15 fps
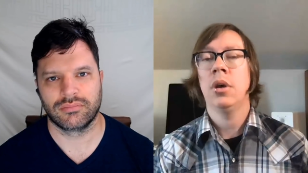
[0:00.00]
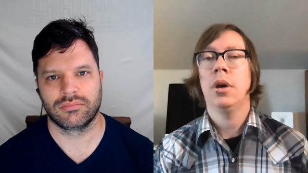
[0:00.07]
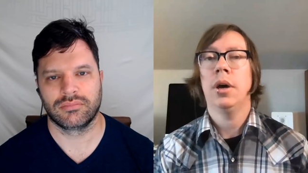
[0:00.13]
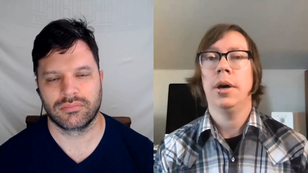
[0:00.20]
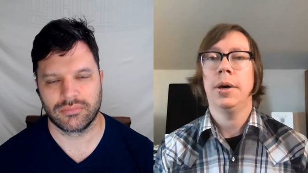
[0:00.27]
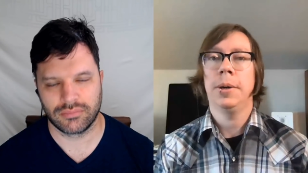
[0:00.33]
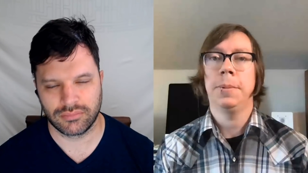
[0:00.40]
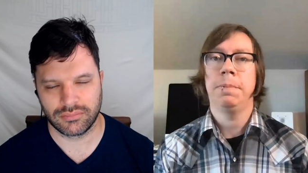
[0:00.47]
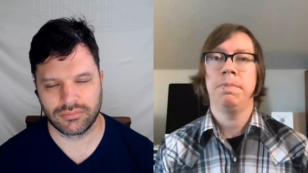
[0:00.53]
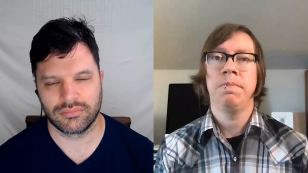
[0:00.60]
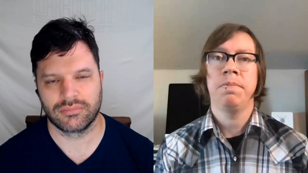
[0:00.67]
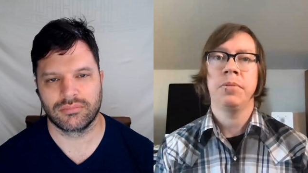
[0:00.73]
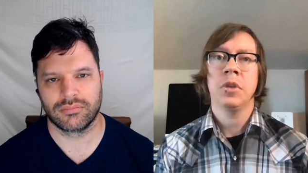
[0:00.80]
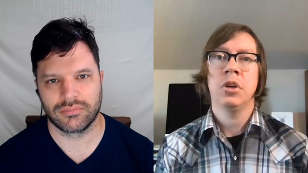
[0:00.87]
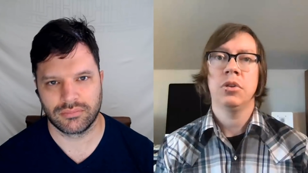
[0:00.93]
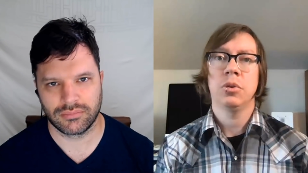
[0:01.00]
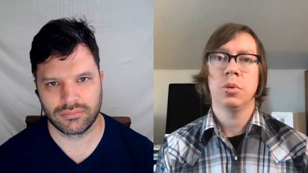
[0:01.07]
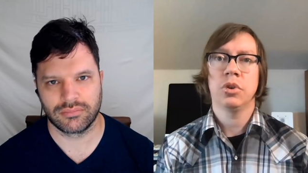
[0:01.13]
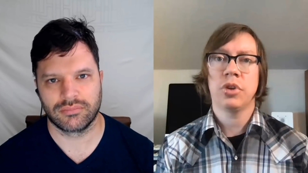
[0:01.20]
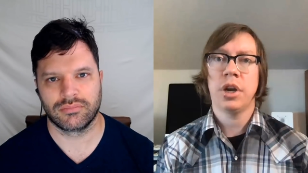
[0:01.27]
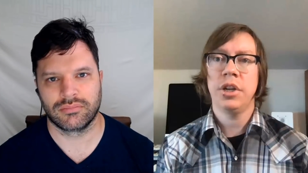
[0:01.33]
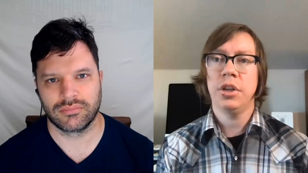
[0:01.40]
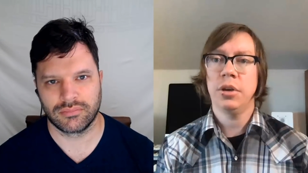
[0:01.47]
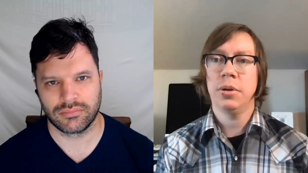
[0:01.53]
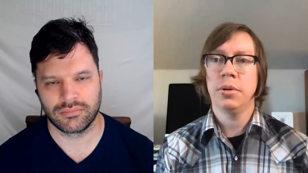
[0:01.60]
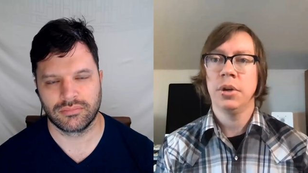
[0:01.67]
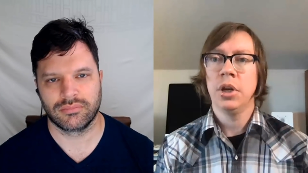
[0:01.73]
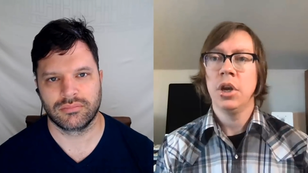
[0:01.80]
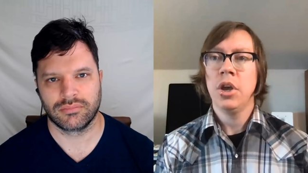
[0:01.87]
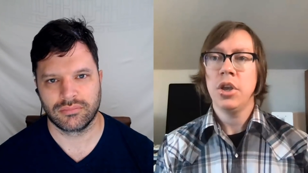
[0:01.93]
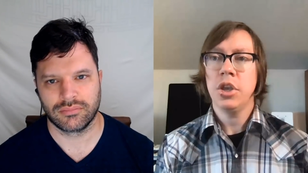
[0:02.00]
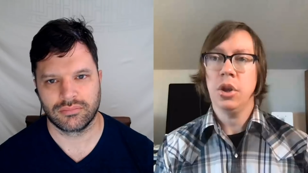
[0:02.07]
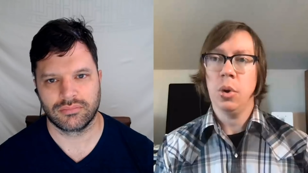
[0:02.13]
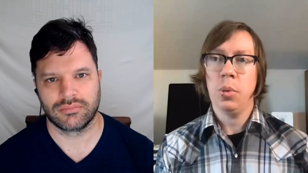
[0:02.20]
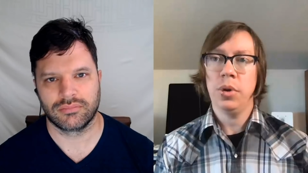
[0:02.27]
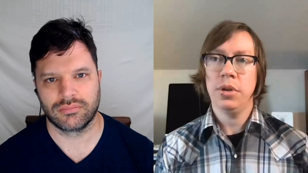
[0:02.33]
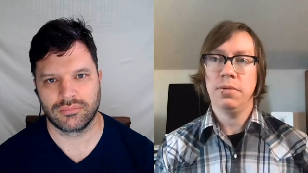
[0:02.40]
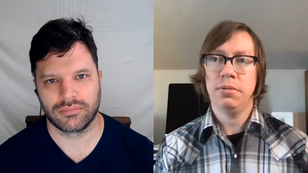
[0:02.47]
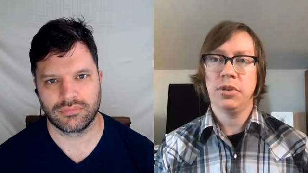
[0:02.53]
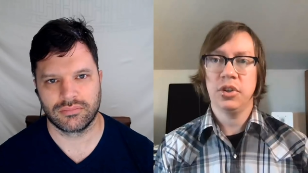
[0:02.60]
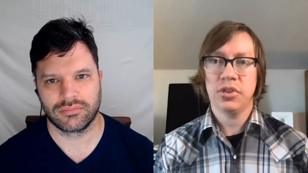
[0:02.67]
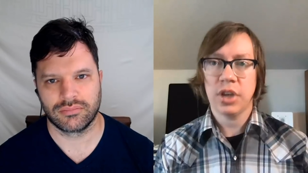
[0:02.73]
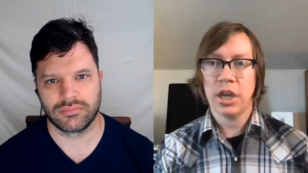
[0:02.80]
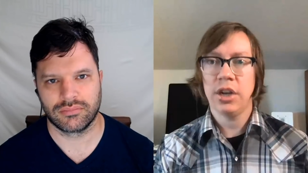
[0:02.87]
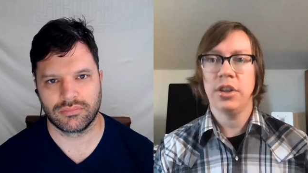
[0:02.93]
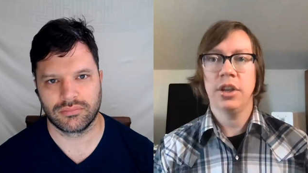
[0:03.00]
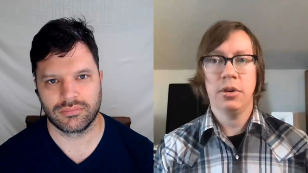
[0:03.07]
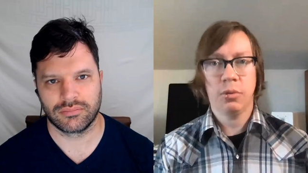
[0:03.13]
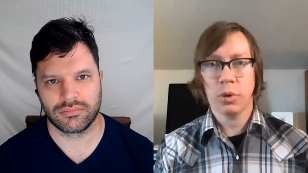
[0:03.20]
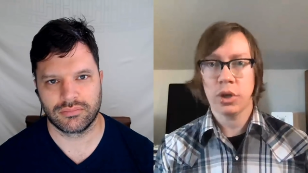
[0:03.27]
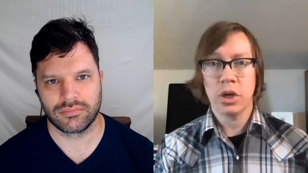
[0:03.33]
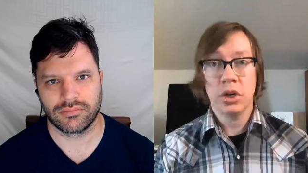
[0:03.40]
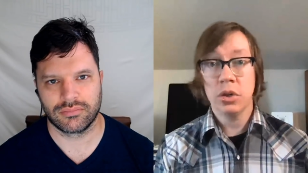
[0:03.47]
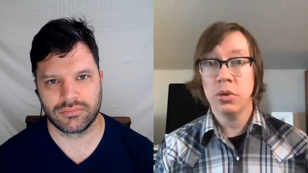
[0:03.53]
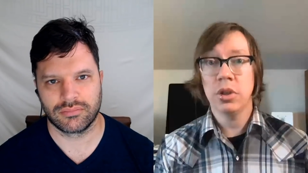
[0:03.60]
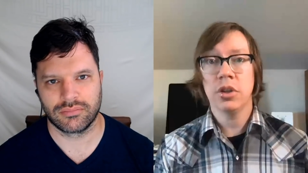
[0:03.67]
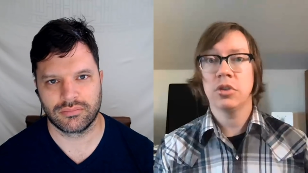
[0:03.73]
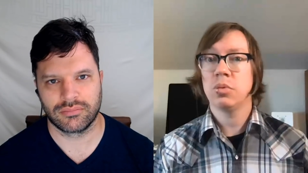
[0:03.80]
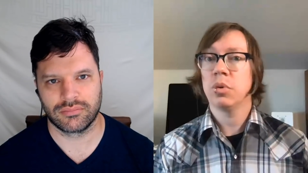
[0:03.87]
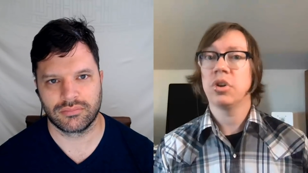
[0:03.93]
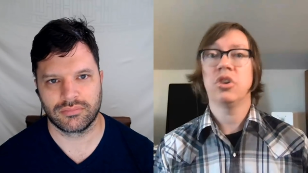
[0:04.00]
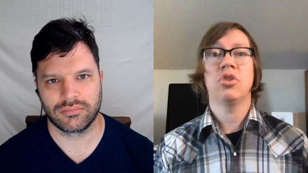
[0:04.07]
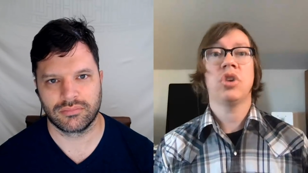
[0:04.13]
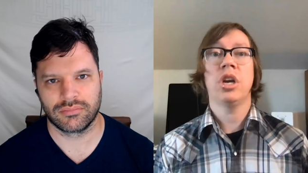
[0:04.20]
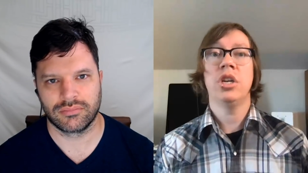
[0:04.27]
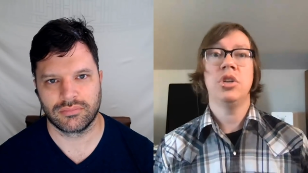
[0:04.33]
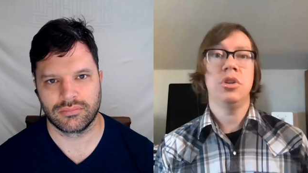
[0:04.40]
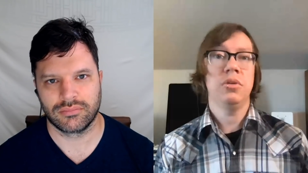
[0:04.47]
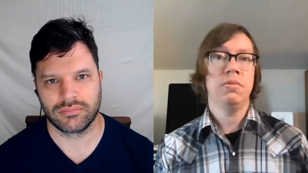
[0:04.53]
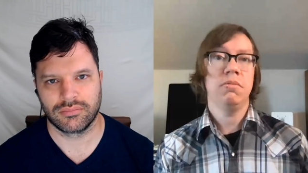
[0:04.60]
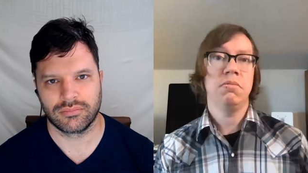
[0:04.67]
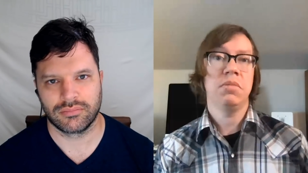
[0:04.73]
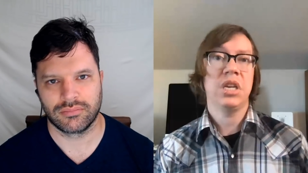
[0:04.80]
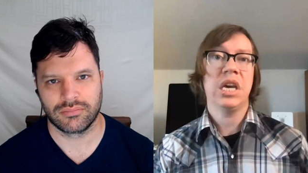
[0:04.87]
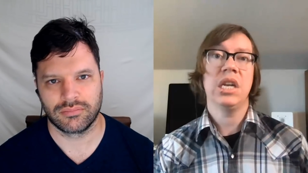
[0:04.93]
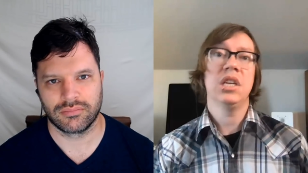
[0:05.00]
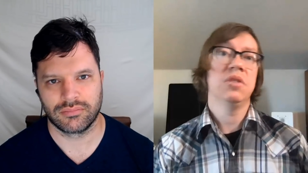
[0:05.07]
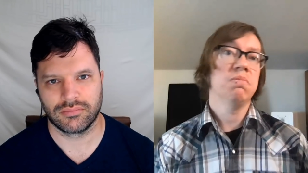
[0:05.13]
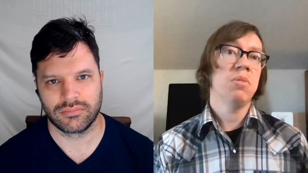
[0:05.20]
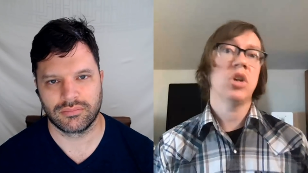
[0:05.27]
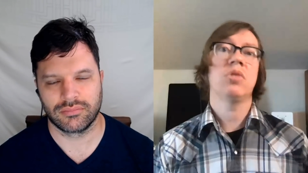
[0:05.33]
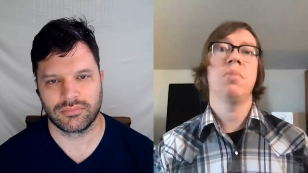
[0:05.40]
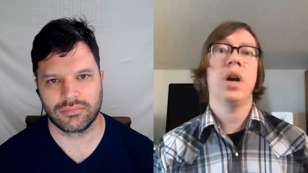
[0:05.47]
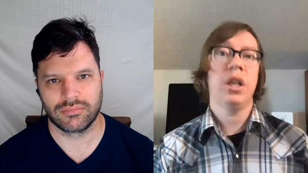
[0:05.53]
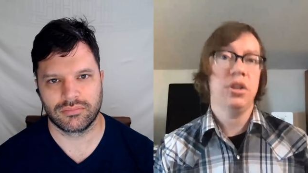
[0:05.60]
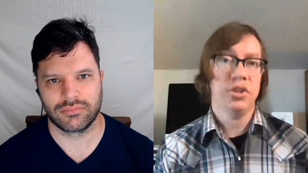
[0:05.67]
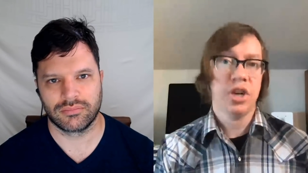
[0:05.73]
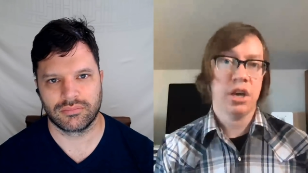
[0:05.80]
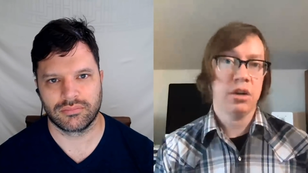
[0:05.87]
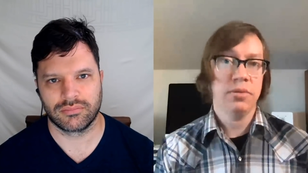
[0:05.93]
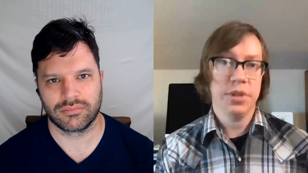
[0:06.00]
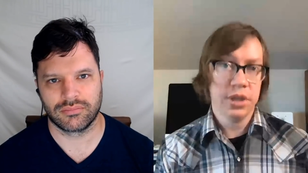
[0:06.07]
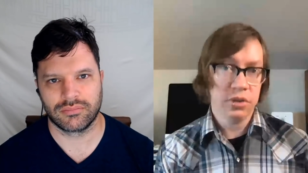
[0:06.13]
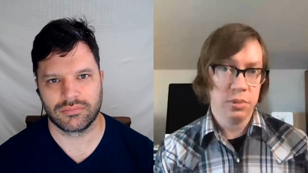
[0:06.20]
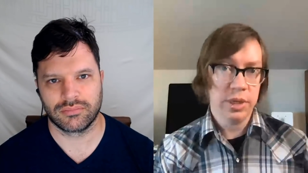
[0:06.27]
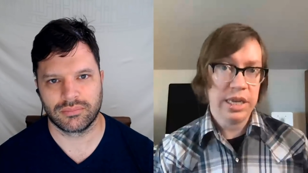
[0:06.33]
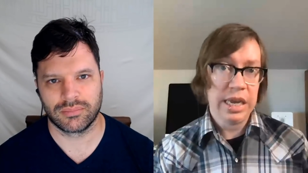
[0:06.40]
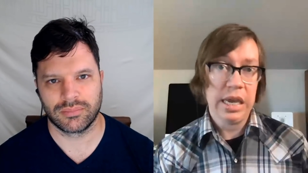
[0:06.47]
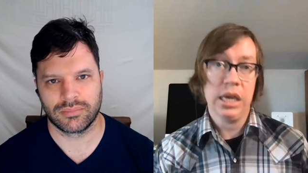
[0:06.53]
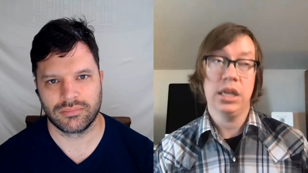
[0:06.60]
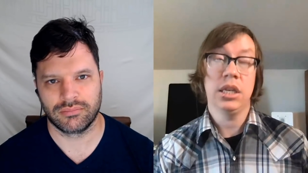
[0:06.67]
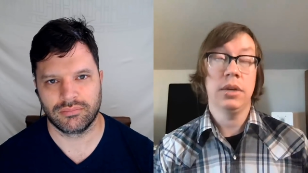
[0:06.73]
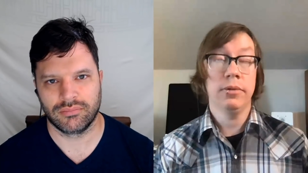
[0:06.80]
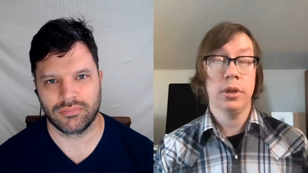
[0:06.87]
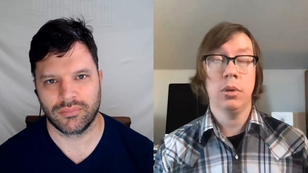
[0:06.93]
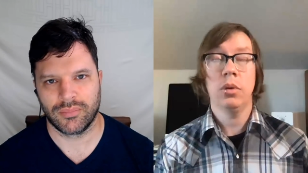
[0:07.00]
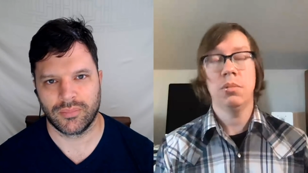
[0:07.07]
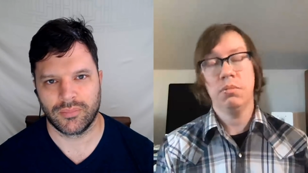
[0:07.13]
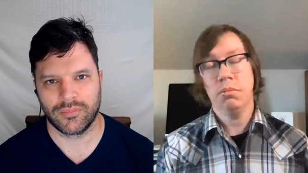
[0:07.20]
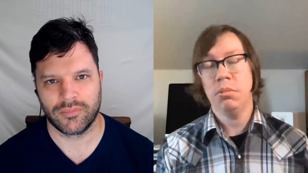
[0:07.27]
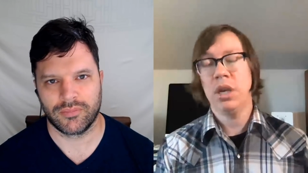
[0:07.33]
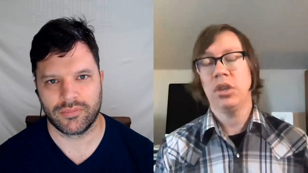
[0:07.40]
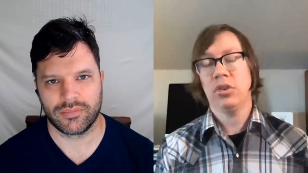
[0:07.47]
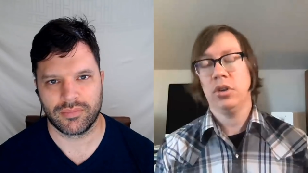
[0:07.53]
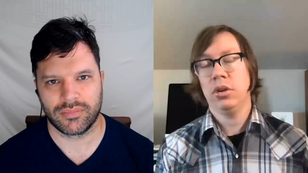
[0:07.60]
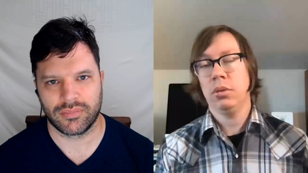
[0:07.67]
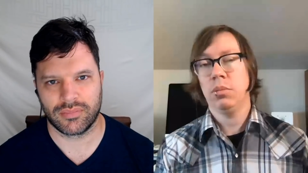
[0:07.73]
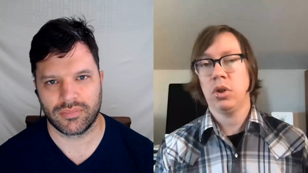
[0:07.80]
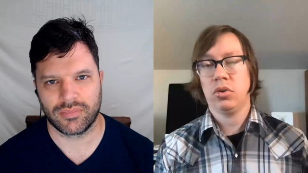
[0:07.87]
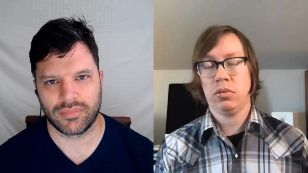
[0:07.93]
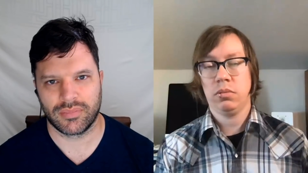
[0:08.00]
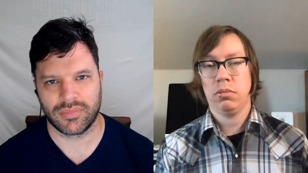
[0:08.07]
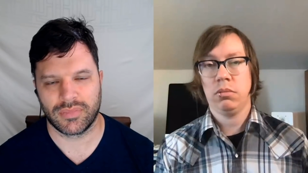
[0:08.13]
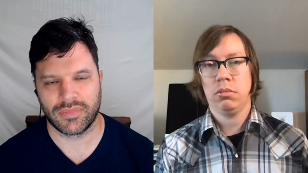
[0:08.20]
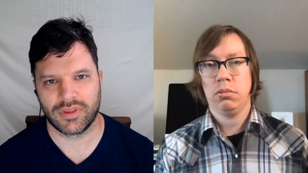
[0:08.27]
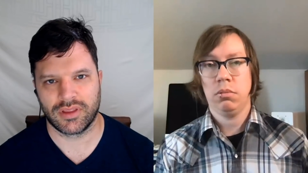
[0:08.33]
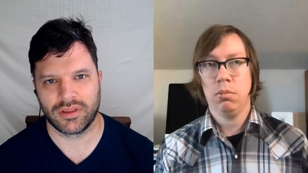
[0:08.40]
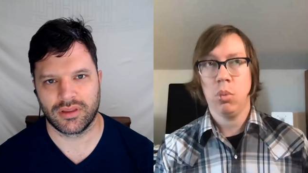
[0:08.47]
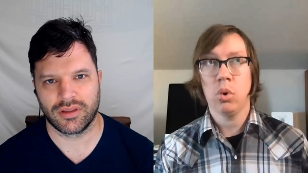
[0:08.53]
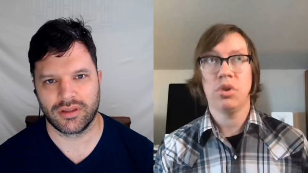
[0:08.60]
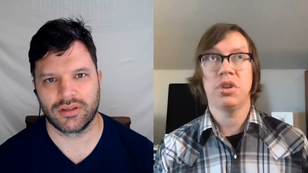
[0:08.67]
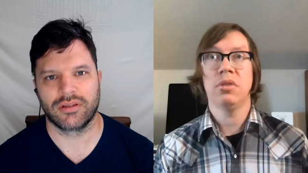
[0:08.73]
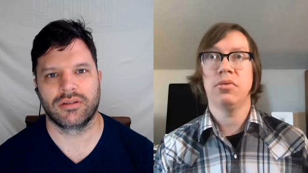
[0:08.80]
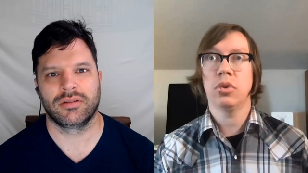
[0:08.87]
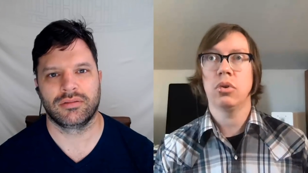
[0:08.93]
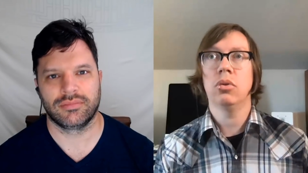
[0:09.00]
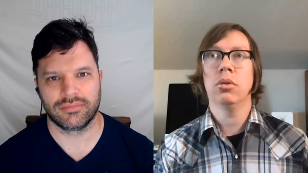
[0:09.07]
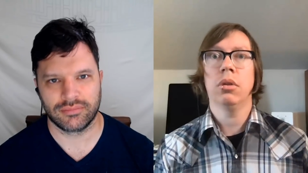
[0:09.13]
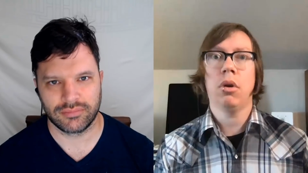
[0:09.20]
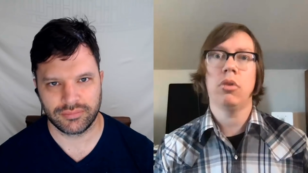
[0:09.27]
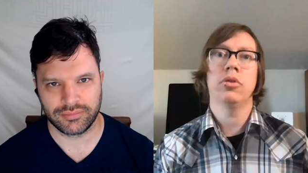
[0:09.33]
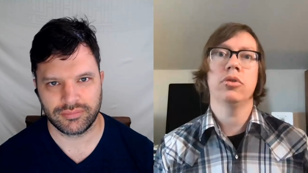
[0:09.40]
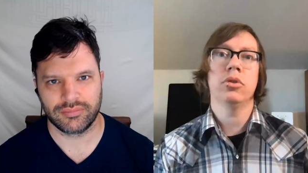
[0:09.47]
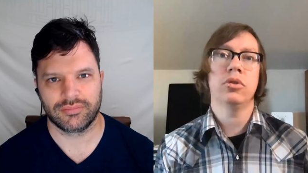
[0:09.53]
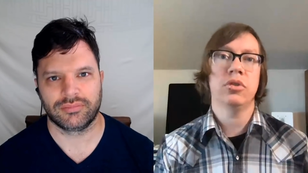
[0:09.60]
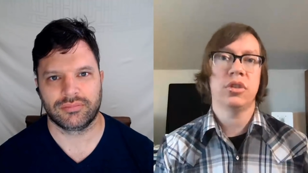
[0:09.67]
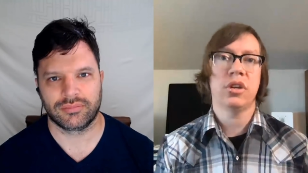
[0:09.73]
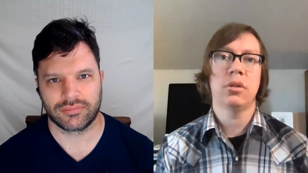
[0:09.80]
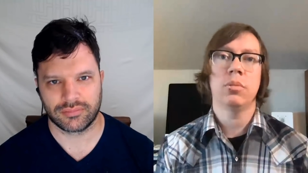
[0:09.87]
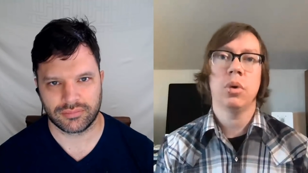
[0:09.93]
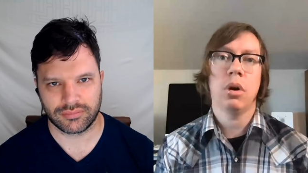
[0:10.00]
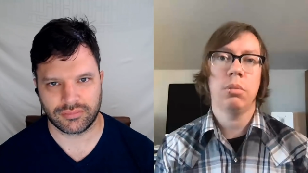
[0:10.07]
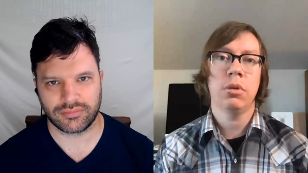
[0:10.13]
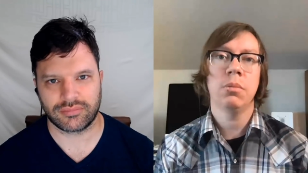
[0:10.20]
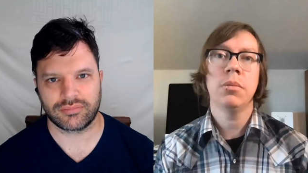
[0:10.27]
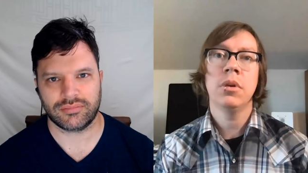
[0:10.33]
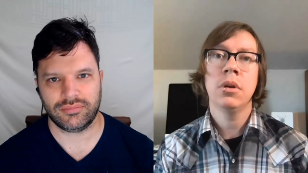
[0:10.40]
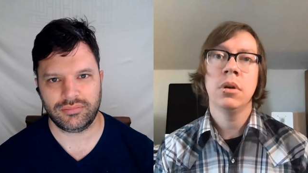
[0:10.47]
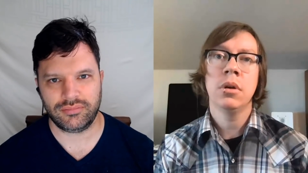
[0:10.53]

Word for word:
Speaker 1: Um, so we're trying to, you know, we decided that if we're going to do this, we're going to try and get as much mileage out of it as we can, even though it makes it a much more difficult, larger design problem.